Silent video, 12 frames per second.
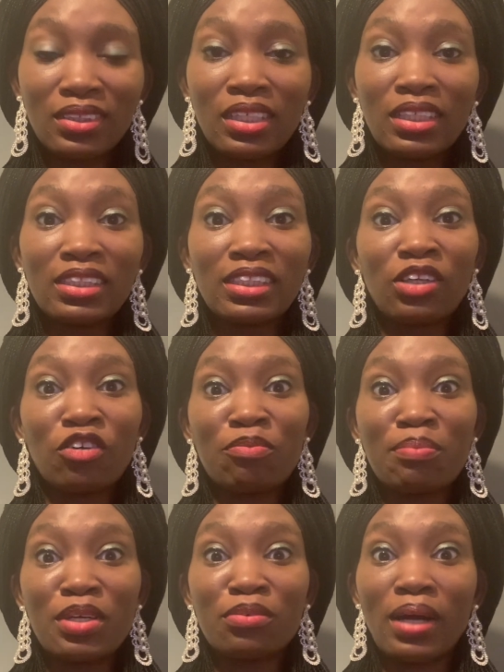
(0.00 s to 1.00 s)
Instead of
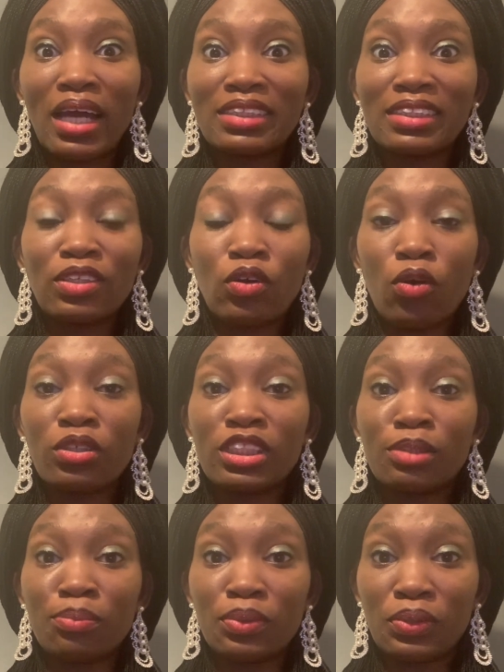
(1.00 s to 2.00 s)
me writing
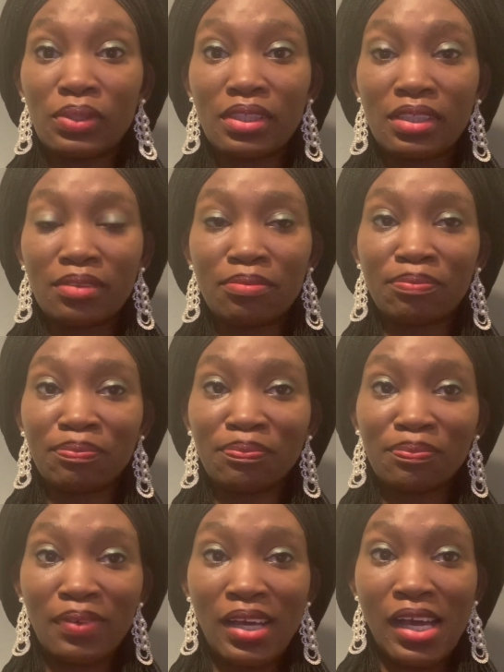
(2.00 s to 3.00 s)
God's book,
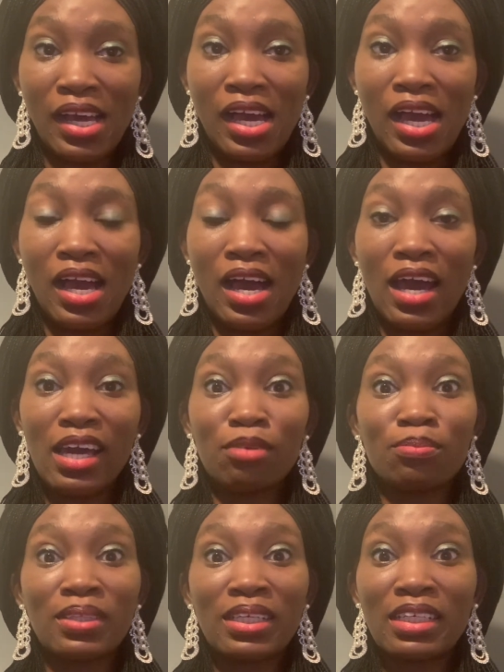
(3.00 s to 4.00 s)
I
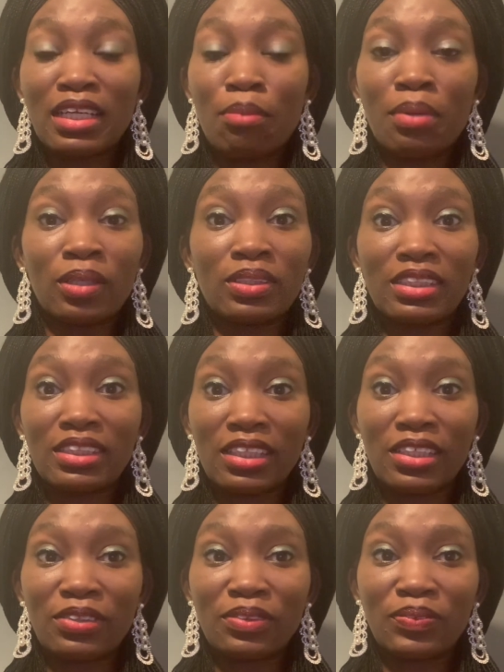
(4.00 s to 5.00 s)
am thinking about this
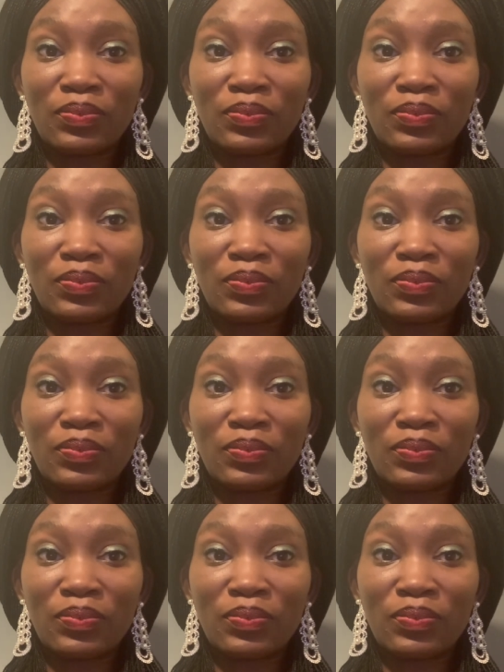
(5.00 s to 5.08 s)
girl.